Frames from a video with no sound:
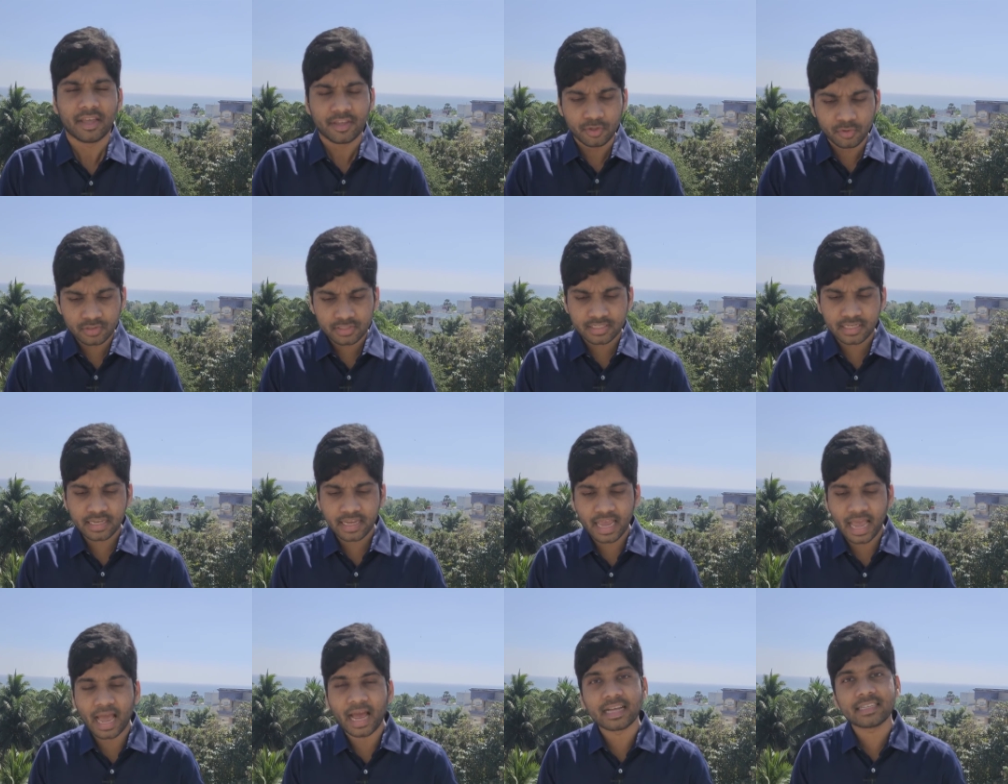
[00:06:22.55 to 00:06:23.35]
You
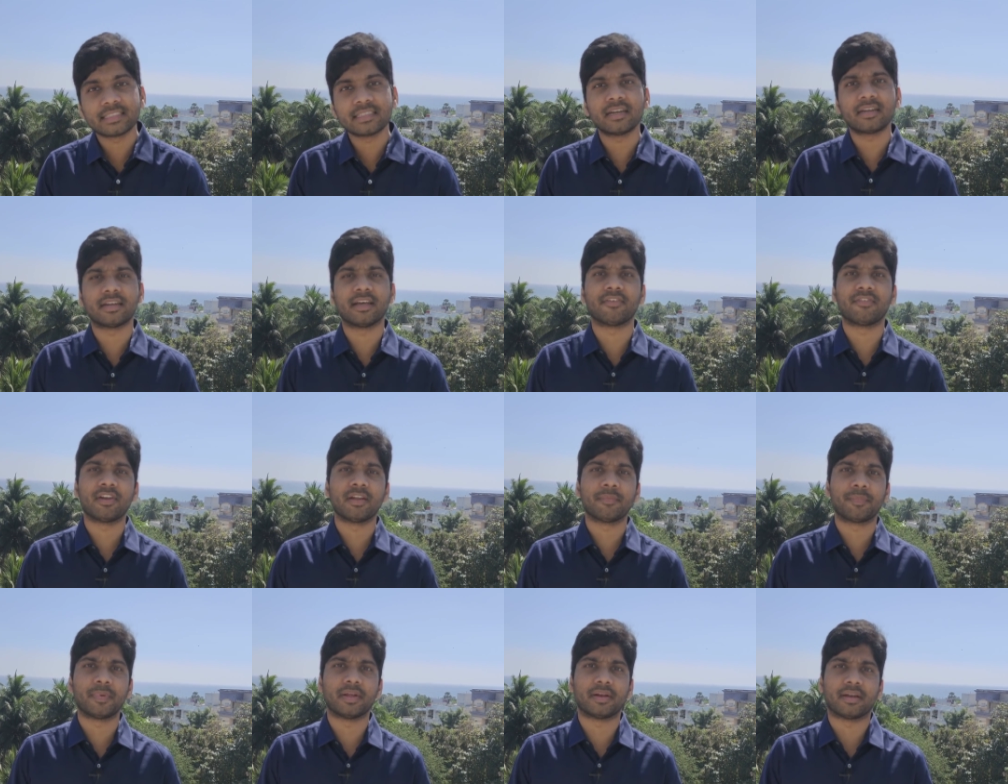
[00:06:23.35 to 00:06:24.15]
see, as a
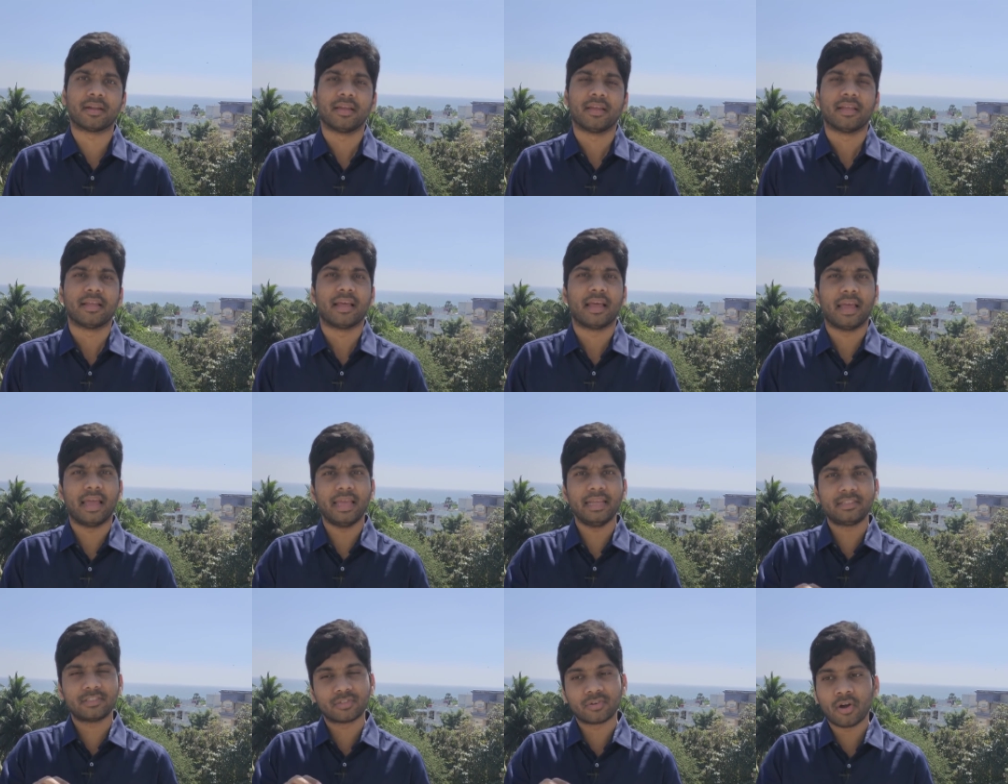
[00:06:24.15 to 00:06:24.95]
developer,
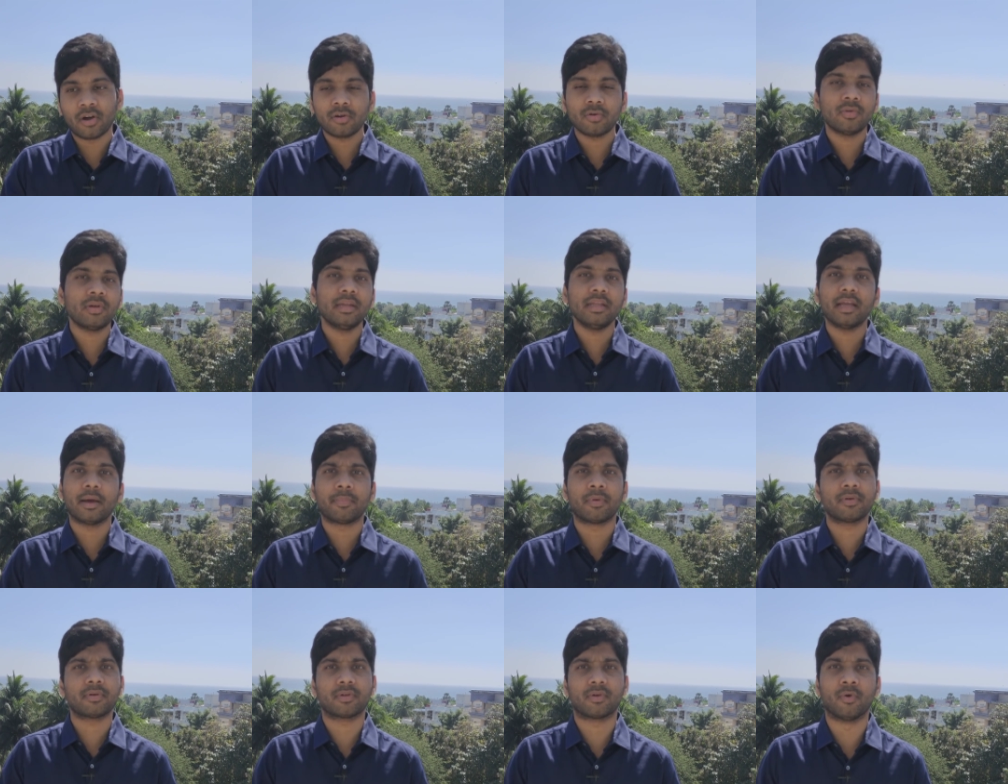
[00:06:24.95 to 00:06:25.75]
it's not only
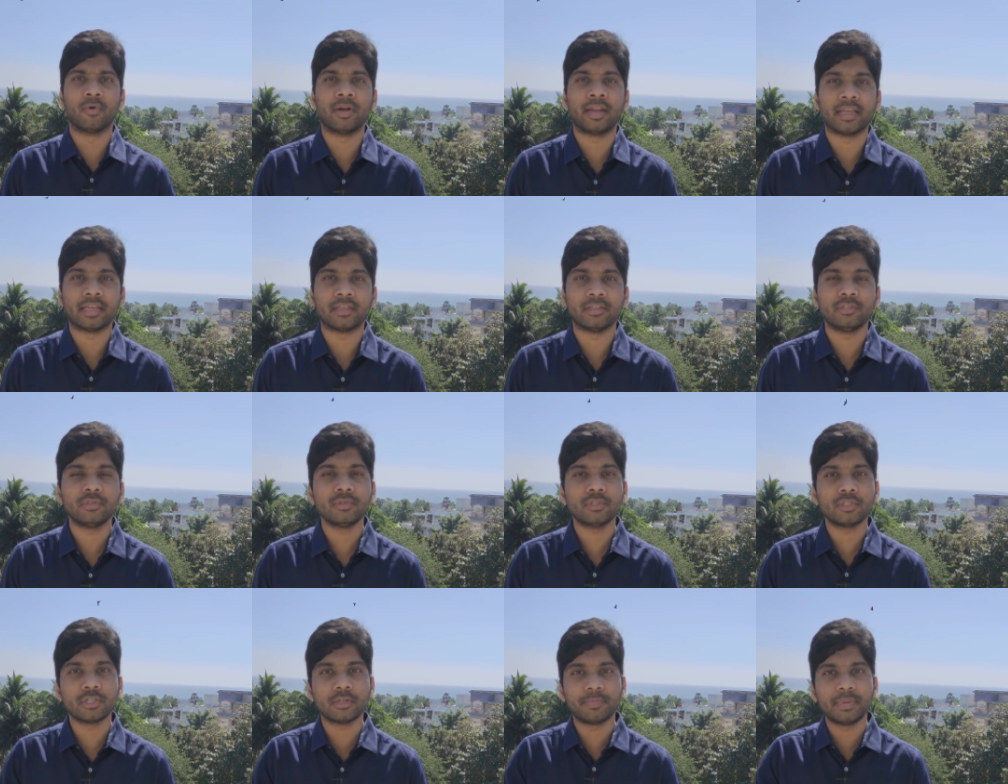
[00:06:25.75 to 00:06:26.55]
about coding.
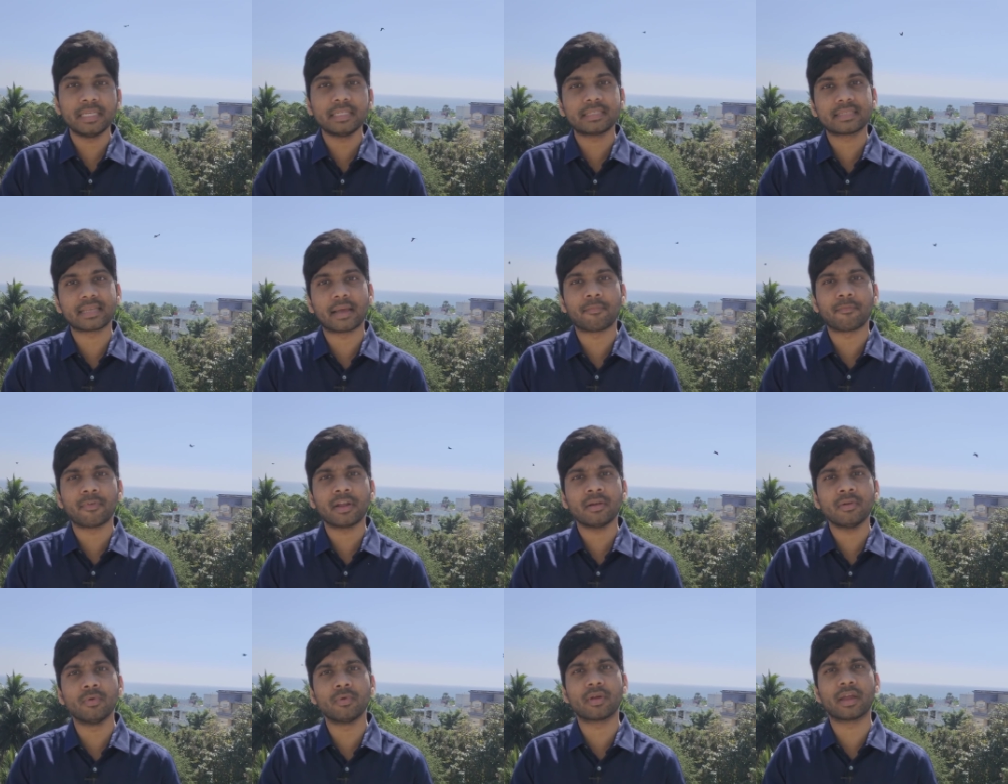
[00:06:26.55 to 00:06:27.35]
You should be
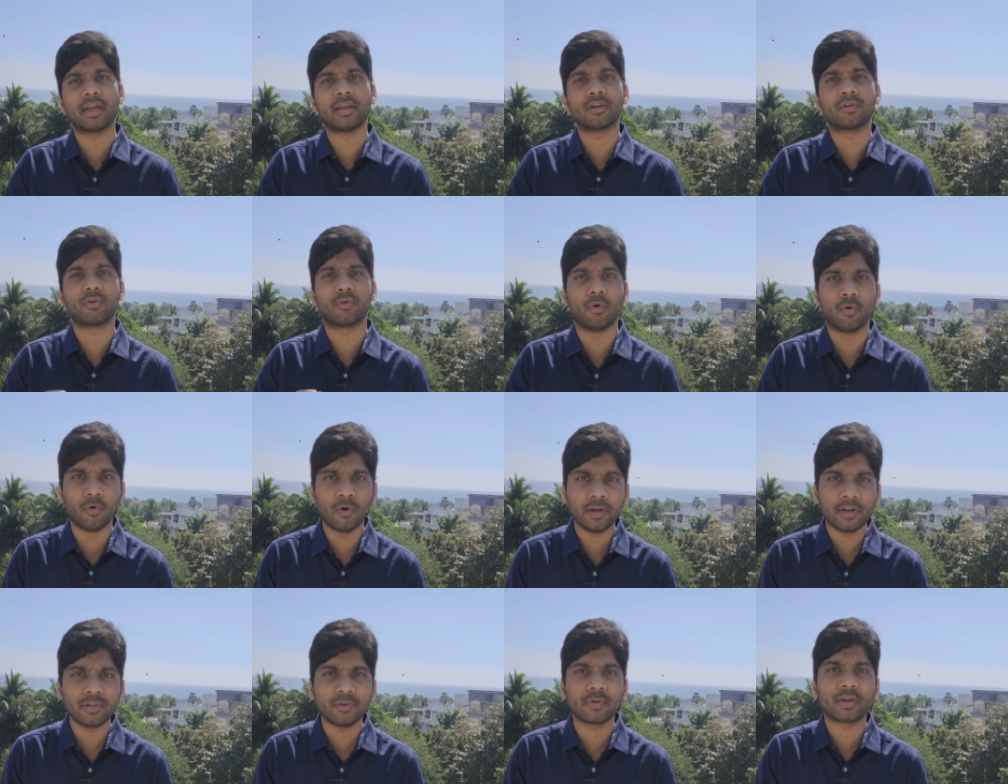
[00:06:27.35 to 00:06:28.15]
someone who can
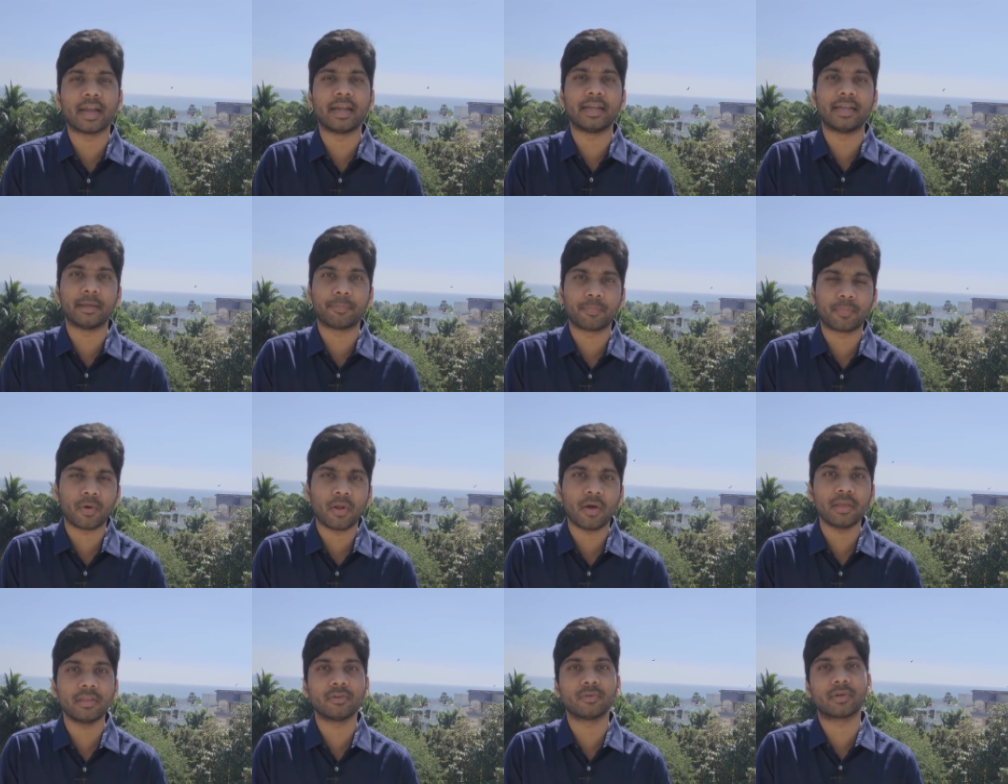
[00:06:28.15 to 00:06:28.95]
code, you can
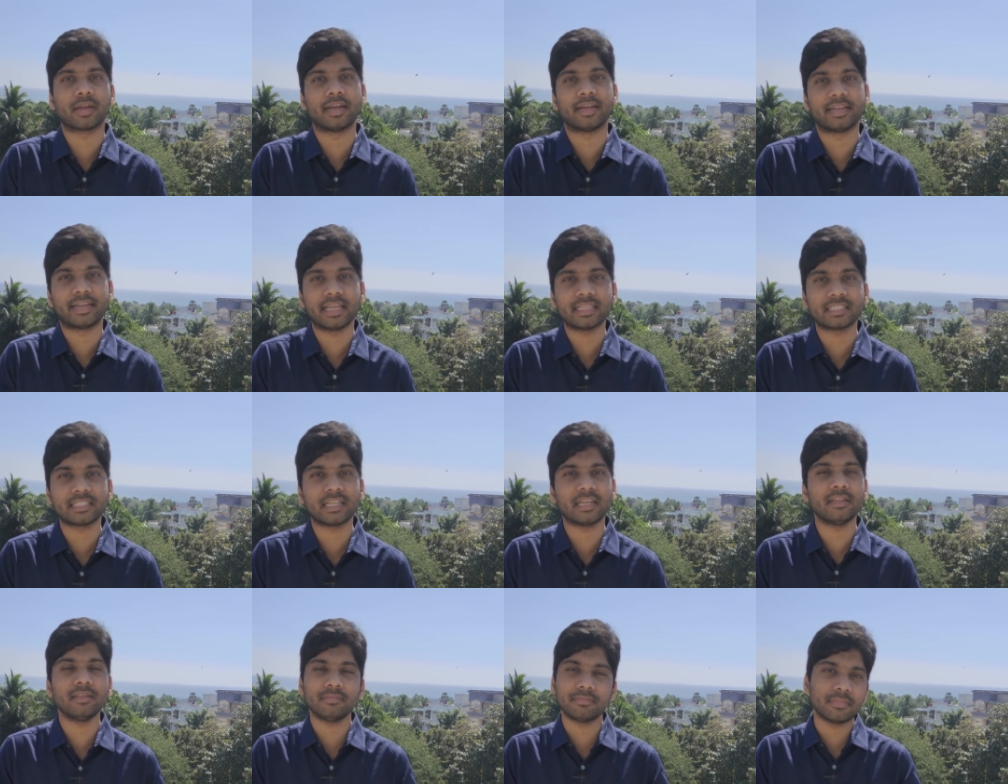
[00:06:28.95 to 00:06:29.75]
deploy, you can
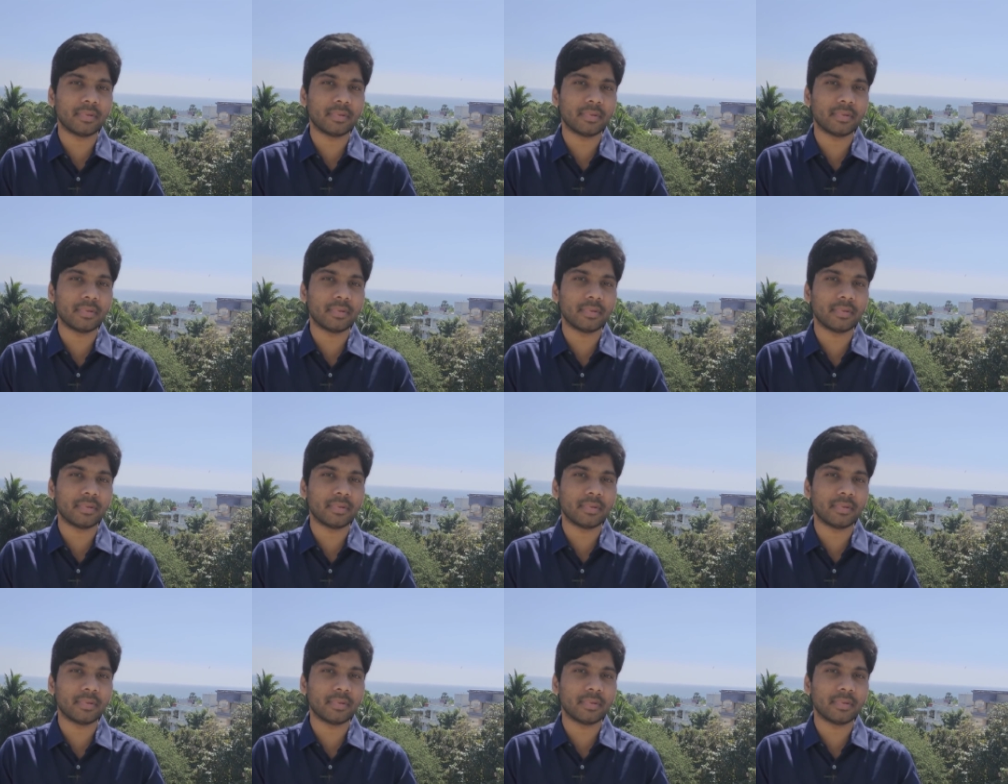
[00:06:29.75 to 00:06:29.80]
test.